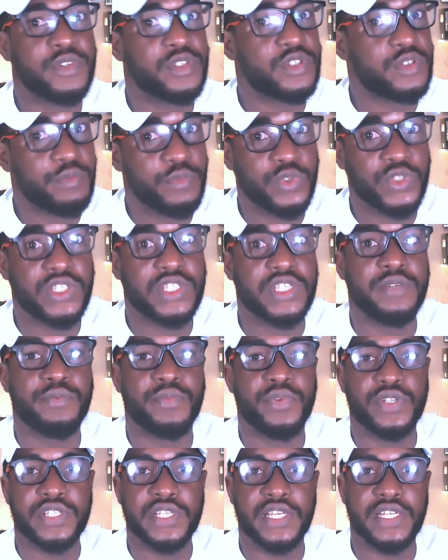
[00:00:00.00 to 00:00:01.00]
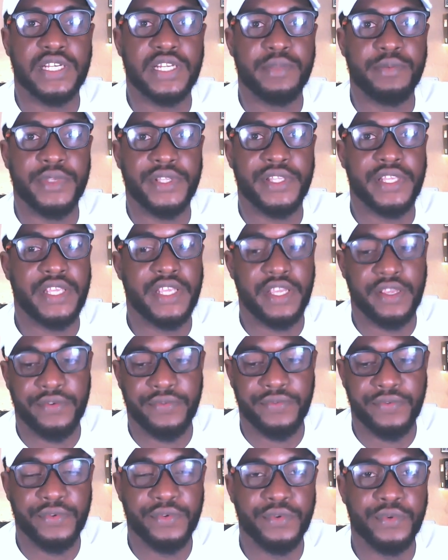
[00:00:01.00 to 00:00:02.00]
But most importantly, be
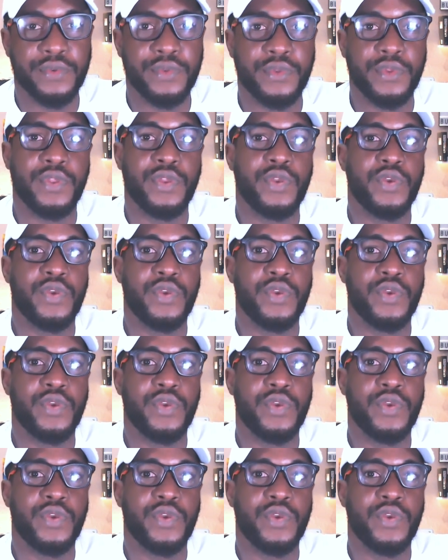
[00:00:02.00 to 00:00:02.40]
careful